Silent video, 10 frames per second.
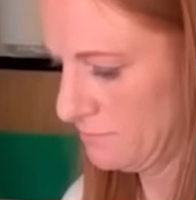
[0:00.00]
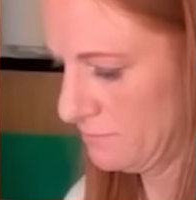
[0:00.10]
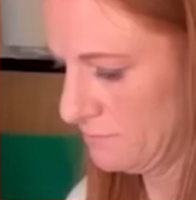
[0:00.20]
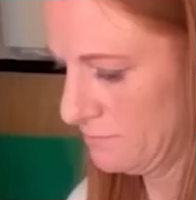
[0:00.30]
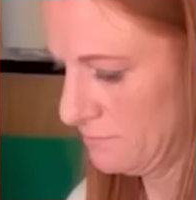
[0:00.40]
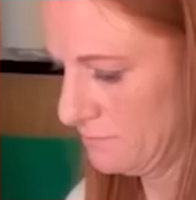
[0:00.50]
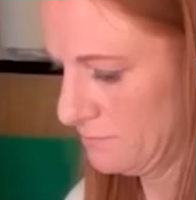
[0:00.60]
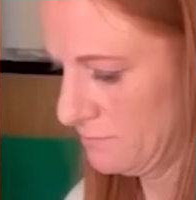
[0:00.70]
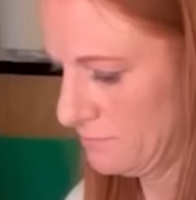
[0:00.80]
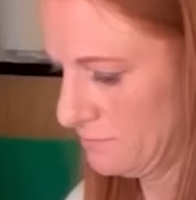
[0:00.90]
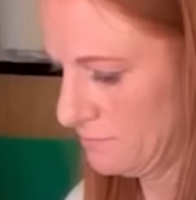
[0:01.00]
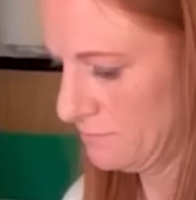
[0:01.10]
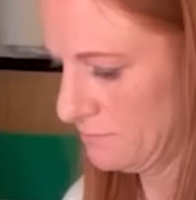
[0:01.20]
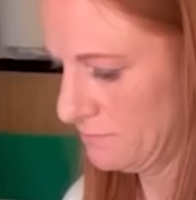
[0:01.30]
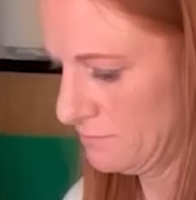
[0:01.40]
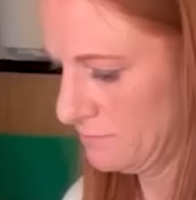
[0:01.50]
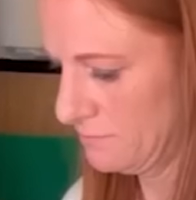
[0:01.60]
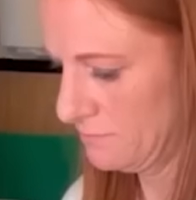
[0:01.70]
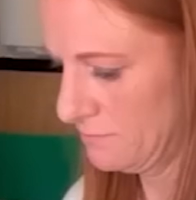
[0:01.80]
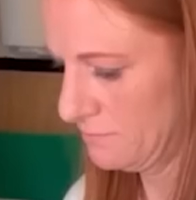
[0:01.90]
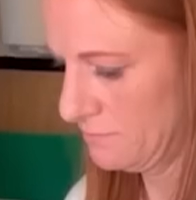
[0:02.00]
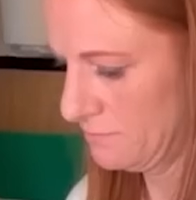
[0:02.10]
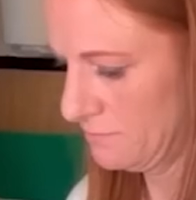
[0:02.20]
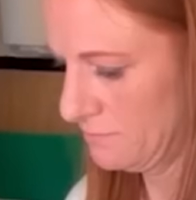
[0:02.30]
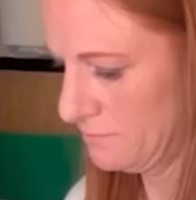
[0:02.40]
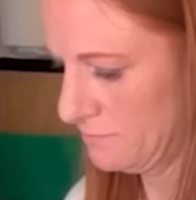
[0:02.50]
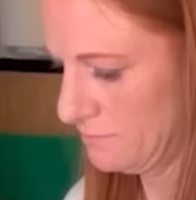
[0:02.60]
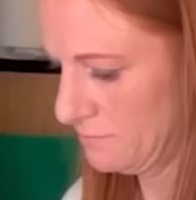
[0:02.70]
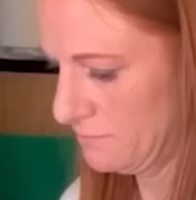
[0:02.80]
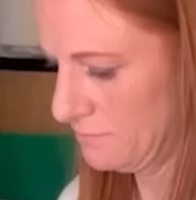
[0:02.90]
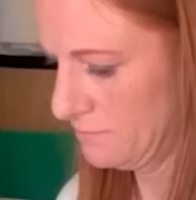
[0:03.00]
[no speech]